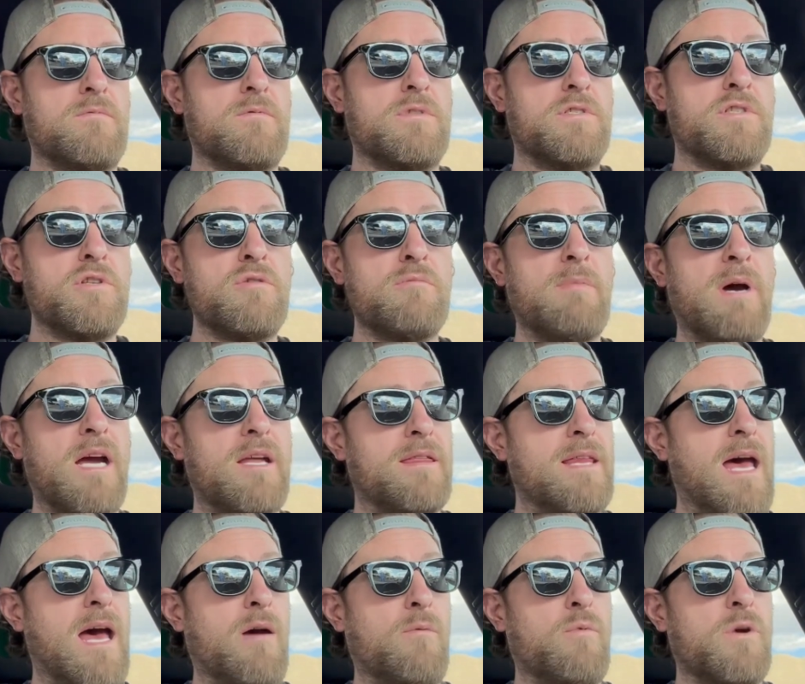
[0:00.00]
do mind
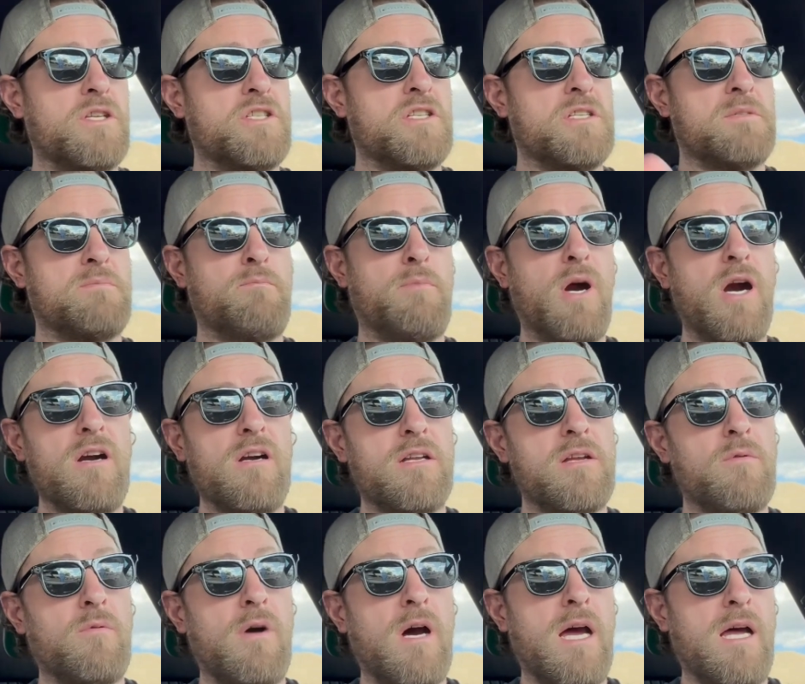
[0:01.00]
that, which is partly
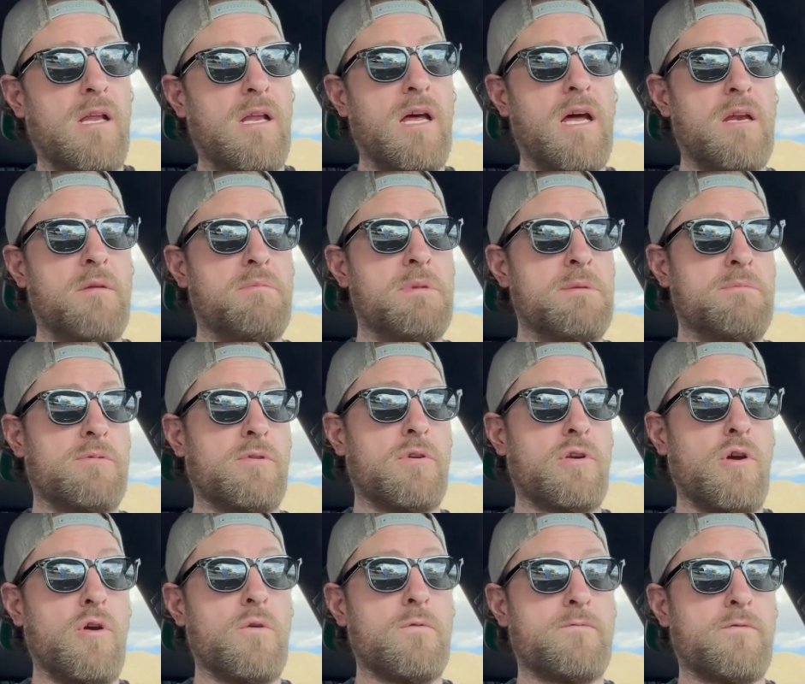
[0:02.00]
why a lot of people
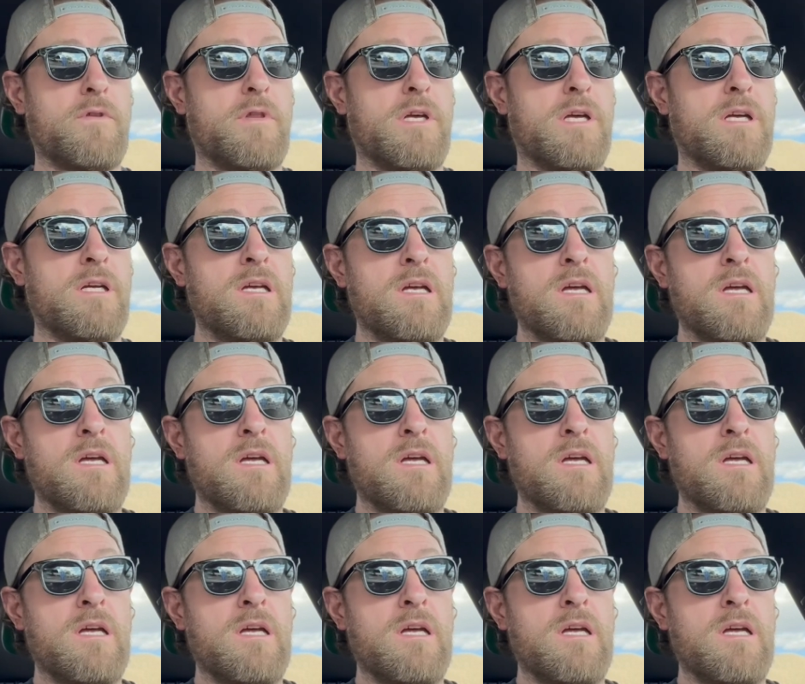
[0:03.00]
go for the